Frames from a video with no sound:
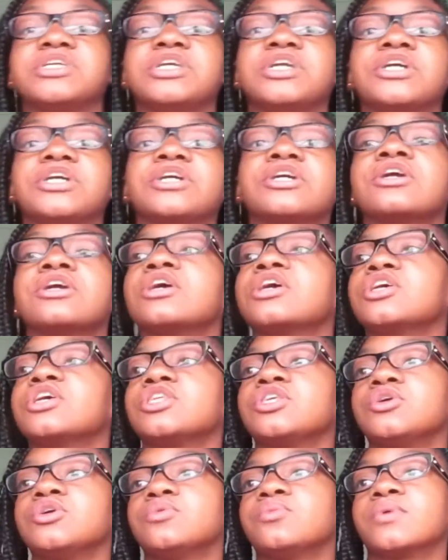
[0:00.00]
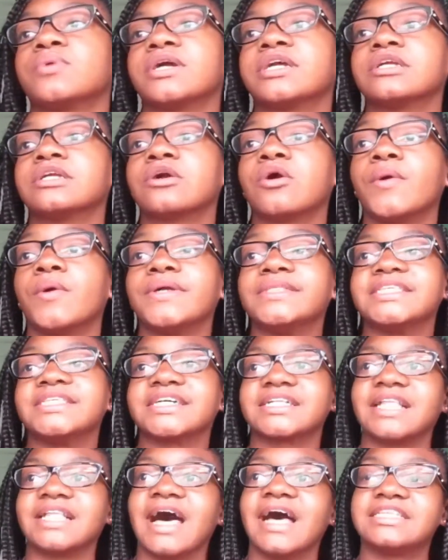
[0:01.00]
year you weren't going to
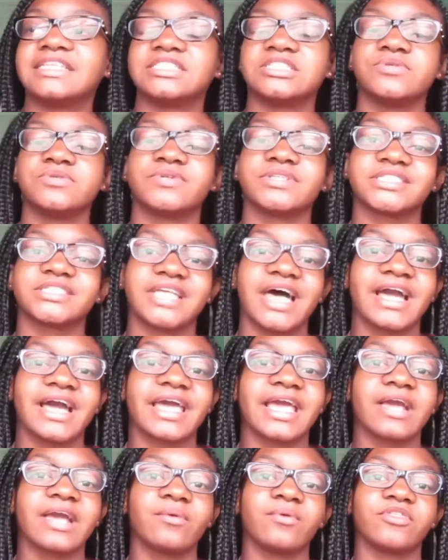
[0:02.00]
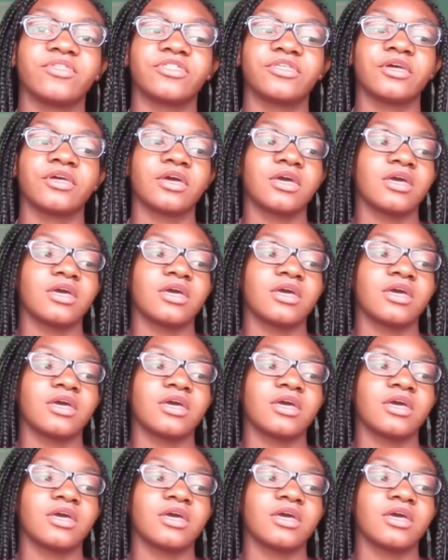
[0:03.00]
class and you were slacking with